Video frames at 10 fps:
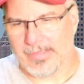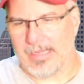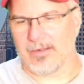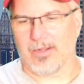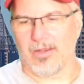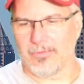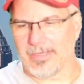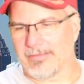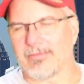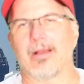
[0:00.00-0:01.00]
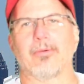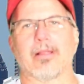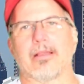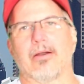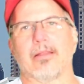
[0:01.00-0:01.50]
I'll call it whatever I want
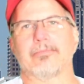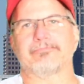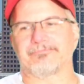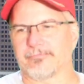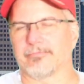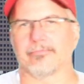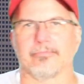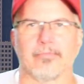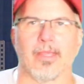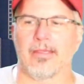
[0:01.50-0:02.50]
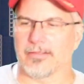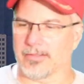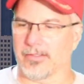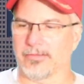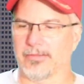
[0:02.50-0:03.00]
to call it.
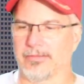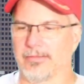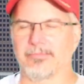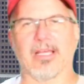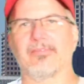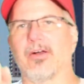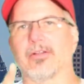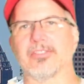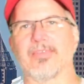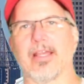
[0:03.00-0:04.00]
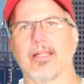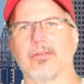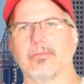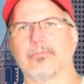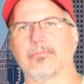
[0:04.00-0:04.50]
So, not a Falcons fan
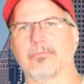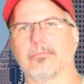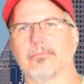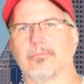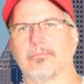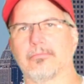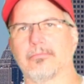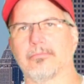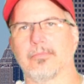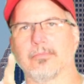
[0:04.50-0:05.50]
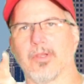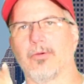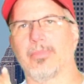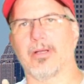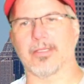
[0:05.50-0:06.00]
either.
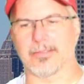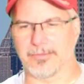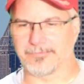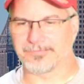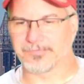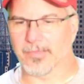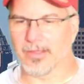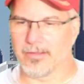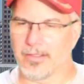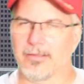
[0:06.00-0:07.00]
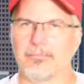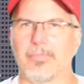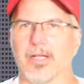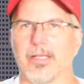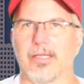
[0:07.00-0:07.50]
Go Bucks.
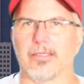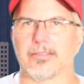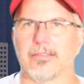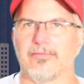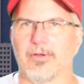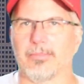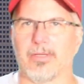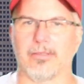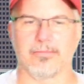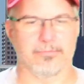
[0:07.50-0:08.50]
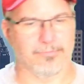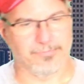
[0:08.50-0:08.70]
Buccaneers, football.